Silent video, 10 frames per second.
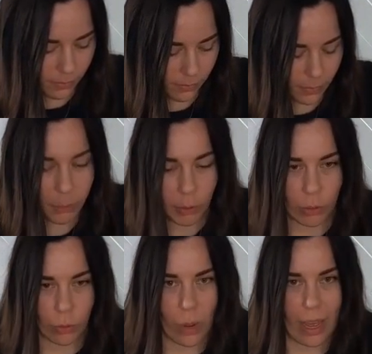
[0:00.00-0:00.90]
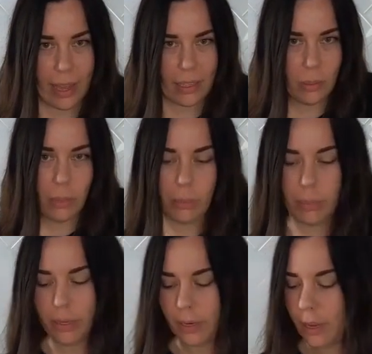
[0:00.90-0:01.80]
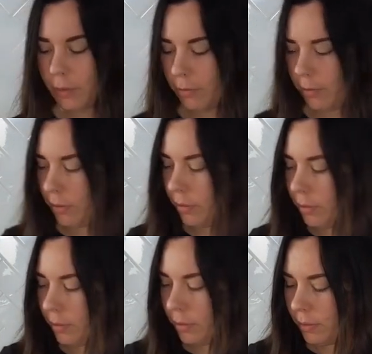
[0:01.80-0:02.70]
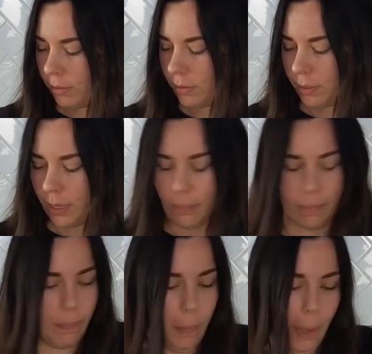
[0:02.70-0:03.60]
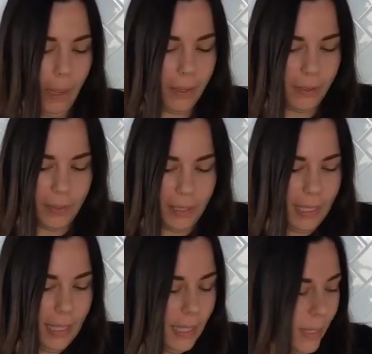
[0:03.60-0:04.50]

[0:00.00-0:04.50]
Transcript: I'm not sure why it has to be a butter knife, but we're gonna do